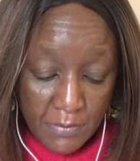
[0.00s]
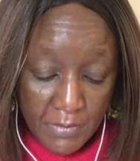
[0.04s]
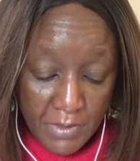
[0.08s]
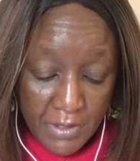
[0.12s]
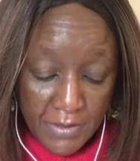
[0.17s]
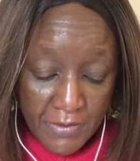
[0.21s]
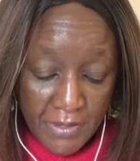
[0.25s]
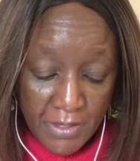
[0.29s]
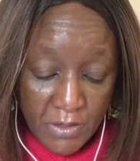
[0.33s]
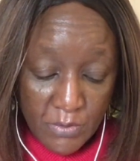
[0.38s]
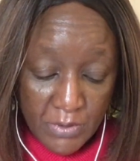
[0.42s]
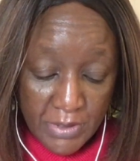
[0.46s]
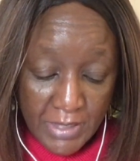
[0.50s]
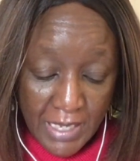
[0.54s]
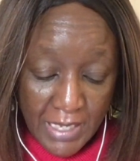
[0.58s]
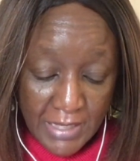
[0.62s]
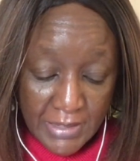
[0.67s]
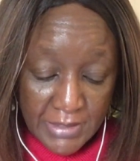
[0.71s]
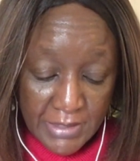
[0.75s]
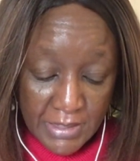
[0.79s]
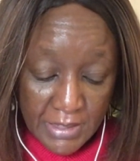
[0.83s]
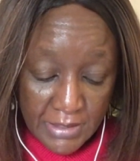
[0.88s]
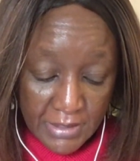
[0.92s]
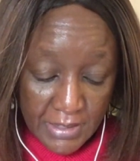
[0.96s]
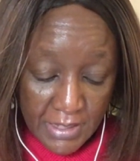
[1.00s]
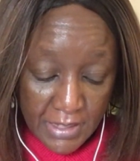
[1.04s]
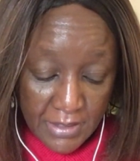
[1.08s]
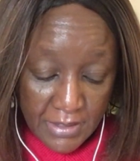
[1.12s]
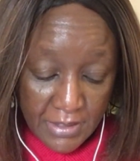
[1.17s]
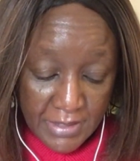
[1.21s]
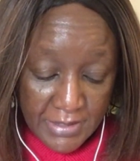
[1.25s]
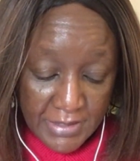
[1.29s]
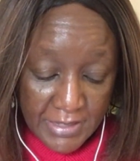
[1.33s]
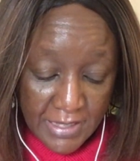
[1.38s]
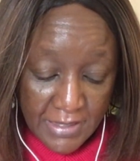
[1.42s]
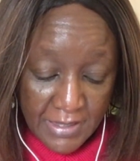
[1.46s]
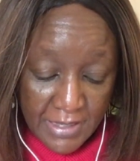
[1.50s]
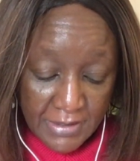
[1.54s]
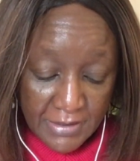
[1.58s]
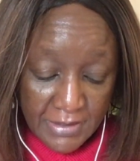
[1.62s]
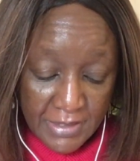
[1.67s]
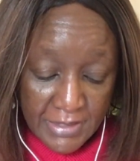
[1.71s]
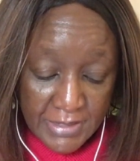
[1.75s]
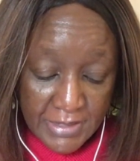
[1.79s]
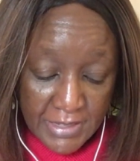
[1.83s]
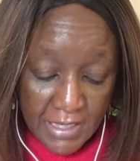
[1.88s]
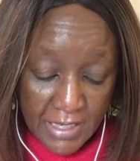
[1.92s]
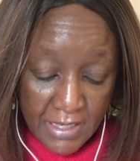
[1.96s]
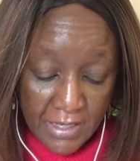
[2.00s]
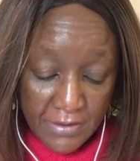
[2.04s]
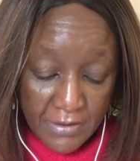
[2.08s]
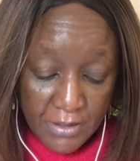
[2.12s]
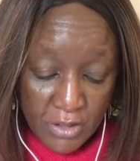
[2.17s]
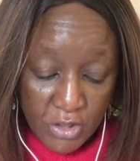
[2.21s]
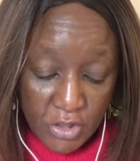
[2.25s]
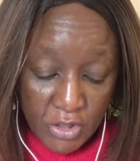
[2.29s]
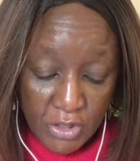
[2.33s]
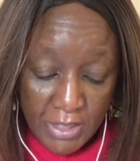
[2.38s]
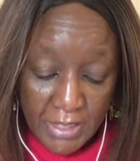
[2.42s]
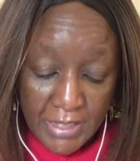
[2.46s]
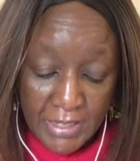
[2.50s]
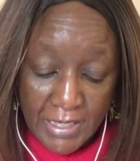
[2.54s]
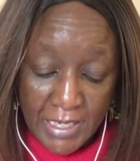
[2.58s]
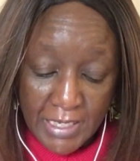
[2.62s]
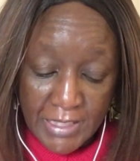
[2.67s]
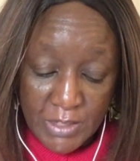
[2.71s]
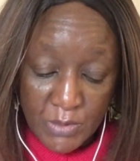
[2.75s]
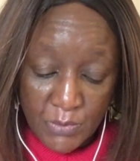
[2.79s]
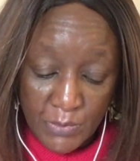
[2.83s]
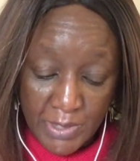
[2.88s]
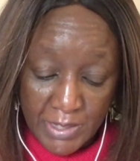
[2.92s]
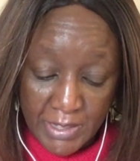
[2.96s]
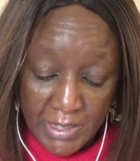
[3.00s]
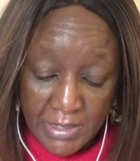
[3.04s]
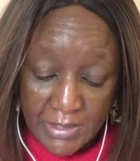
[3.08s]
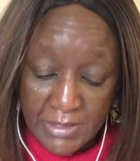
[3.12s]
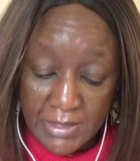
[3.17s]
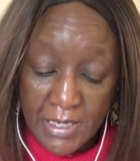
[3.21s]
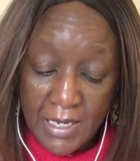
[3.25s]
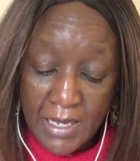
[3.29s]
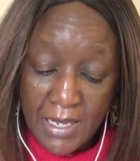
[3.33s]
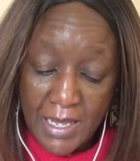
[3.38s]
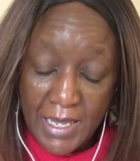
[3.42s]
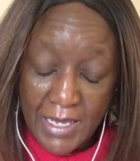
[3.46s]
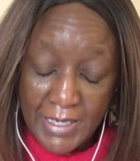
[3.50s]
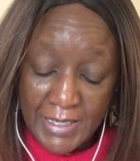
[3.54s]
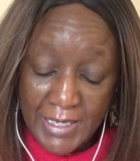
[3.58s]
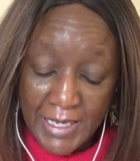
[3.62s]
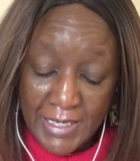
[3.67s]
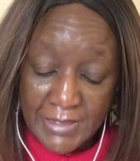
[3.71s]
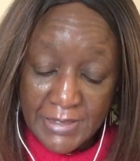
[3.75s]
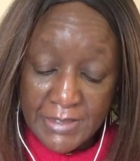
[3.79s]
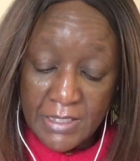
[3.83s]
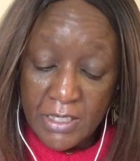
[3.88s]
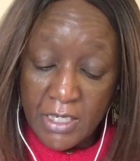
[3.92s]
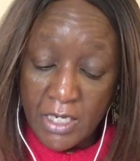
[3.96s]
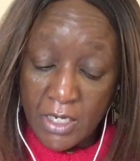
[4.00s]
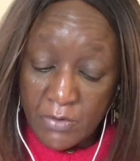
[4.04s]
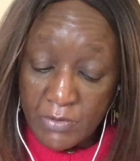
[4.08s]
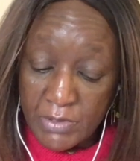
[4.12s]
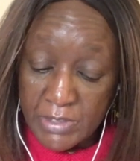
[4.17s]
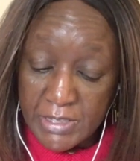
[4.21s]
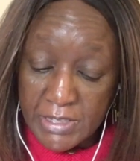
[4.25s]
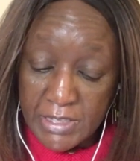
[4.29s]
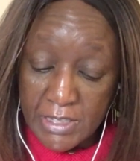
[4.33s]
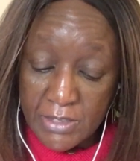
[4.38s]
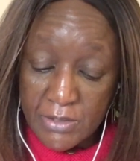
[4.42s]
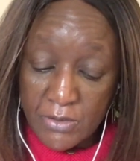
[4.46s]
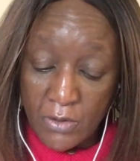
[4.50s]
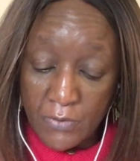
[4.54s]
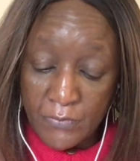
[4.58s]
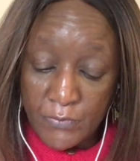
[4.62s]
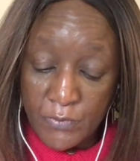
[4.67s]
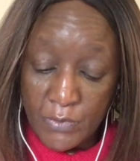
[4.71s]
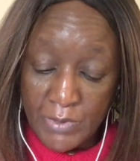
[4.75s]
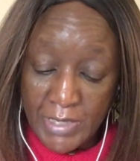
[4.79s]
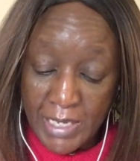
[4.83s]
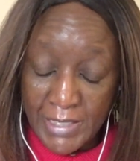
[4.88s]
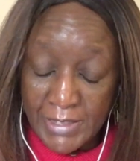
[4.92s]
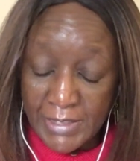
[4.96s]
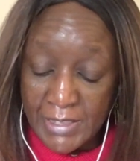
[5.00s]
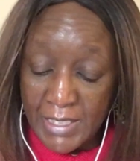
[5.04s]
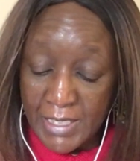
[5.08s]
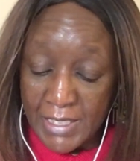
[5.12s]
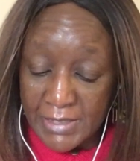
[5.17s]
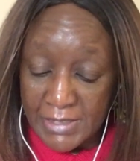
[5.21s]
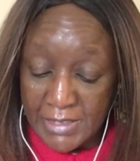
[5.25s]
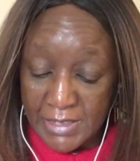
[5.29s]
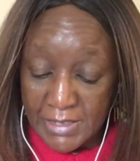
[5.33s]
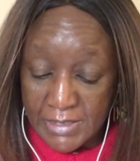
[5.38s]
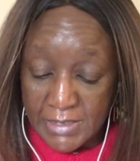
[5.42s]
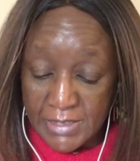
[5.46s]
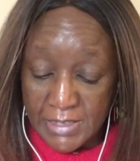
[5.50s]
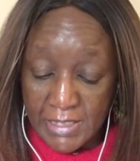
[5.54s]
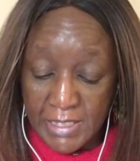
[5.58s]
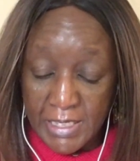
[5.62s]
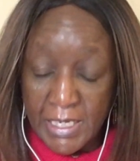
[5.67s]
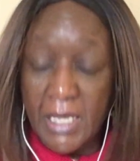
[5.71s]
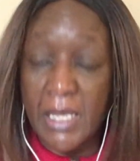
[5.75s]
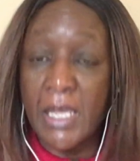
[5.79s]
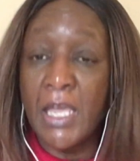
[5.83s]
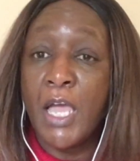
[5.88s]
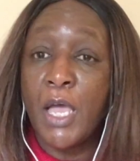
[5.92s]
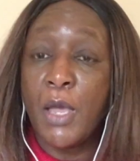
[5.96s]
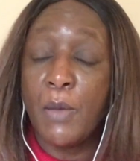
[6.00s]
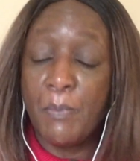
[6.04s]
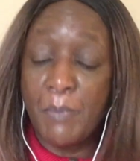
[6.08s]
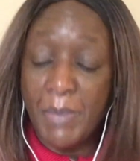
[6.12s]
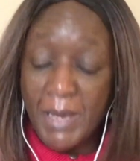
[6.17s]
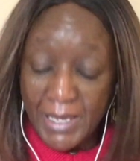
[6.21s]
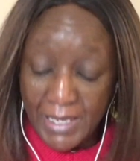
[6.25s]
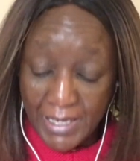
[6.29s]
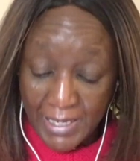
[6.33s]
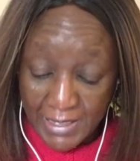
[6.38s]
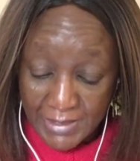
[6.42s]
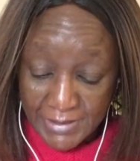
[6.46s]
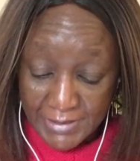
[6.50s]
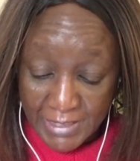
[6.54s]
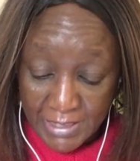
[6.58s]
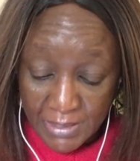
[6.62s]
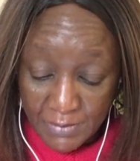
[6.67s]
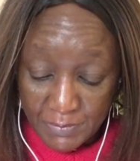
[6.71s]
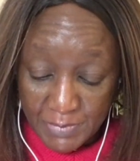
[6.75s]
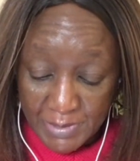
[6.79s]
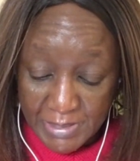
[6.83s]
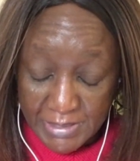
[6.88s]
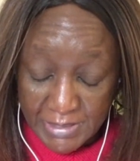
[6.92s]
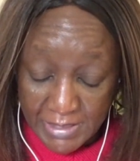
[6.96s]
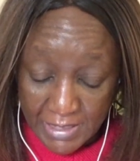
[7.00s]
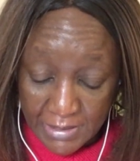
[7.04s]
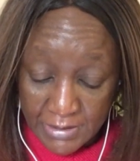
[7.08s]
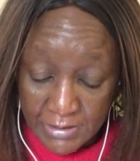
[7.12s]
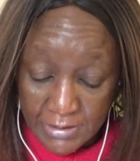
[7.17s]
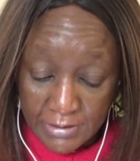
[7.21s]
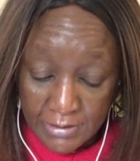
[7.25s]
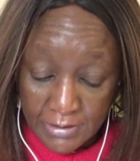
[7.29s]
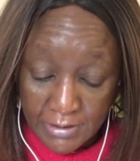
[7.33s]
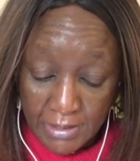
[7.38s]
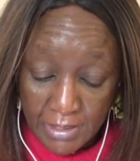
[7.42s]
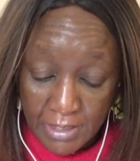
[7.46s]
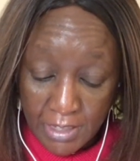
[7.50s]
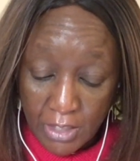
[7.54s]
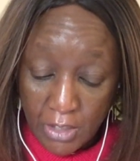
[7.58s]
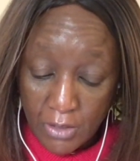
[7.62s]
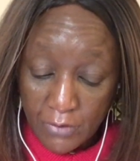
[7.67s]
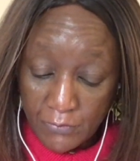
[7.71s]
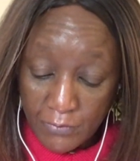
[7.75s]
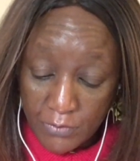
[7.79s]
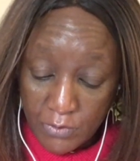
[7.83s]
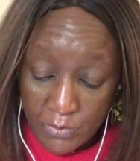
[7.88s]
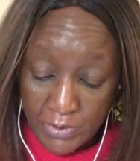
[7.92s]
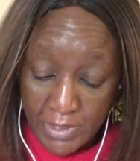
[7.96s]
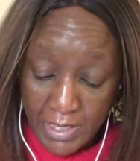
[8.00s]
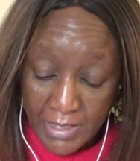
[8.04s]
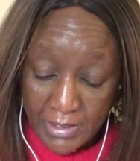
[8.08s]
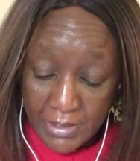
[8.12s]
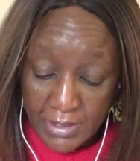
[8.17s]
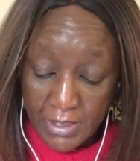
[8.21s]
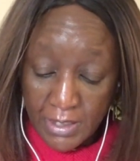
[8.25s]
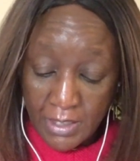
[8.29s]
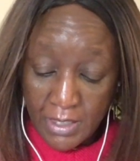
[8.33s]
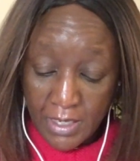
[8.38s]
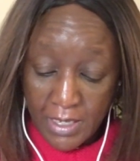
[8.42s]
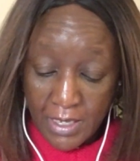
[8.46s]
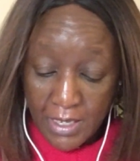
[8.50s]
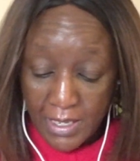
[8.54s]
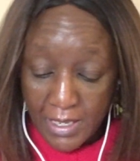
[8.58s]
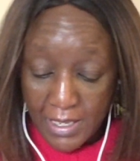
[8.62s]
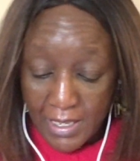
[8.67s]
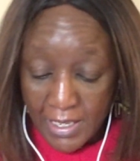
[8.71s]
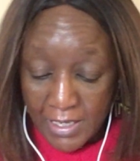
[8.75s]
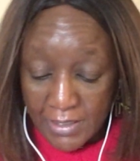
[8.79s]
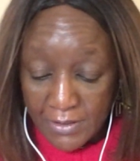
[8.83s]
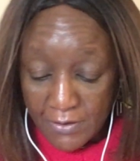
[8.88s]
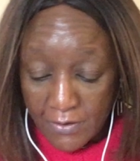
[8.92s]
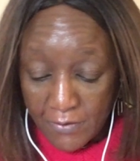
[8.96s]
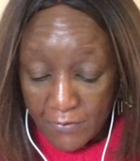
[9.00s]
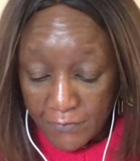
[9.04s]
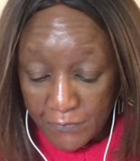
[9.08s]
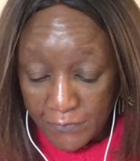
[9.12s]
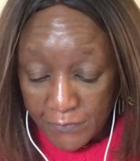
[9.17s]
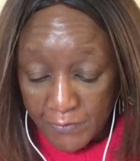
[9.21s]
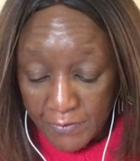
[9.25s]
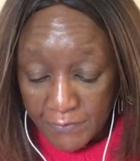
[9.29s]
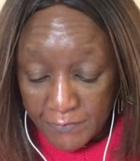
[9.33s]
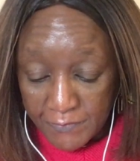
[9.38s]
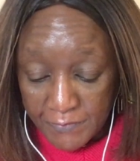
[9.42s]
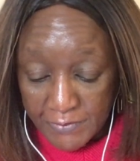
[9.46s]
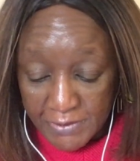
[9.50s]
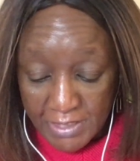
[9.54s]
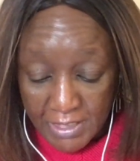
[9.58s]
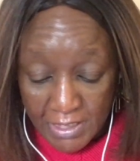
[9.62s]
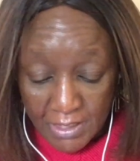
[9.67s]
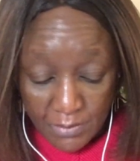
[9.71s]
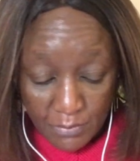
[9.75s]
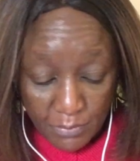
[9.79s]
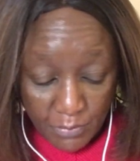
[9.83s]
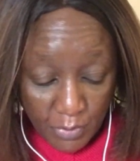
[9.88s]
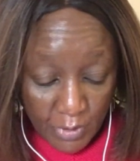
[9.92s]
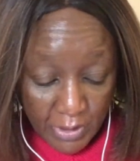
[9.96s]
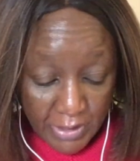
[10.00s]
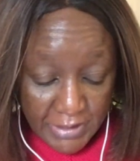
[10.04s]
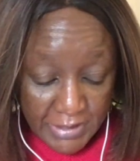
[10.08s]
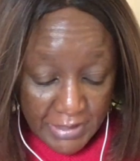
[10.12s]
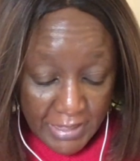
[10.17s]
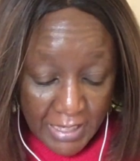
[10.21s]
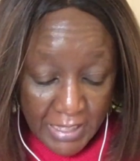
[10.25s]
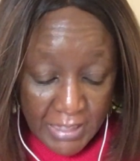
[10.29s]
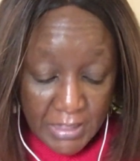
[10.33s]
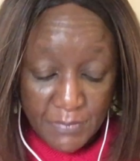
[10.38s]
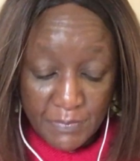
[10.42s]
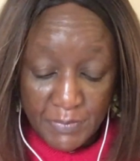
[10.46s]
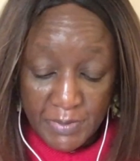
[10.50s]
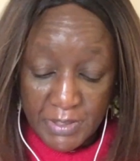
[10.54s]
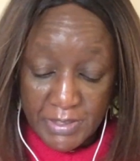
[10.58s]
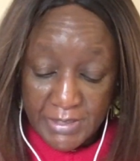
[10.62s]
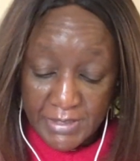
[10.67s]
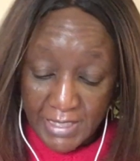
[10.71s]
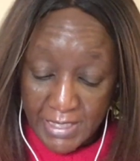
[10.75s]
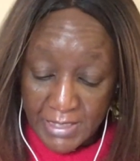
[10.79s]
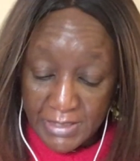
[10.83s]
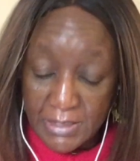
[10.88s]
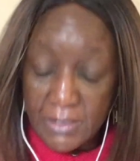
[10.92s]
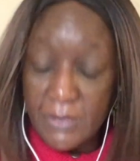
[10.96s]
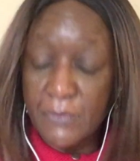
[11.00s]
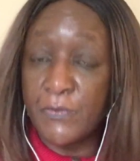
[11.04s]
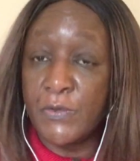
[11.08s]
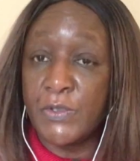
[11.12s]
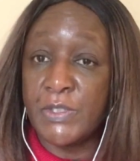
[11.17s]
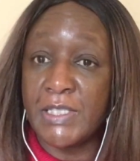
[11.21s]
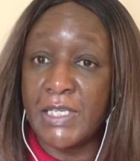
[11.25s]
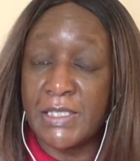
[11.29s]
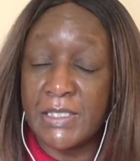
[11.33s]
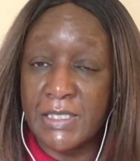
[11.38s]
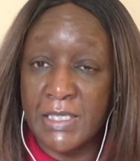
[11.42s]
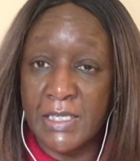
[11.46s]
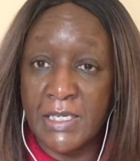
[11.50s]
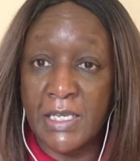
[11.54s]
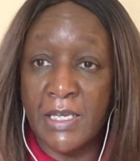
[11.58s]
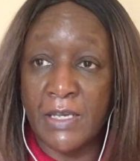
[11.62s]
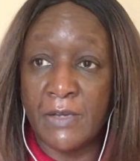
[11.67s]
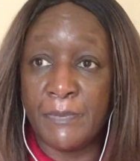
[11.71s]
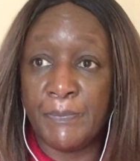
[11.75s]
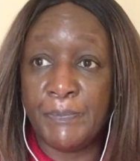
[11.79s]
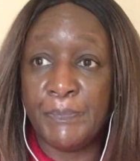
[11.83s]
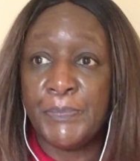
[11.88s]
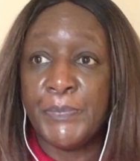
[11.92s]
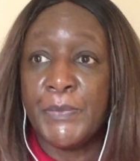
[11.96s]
this year the shilling has weakened against the currencies of Uganda and Tanzania by 18% for Uganda and 15.8% for Tanzania.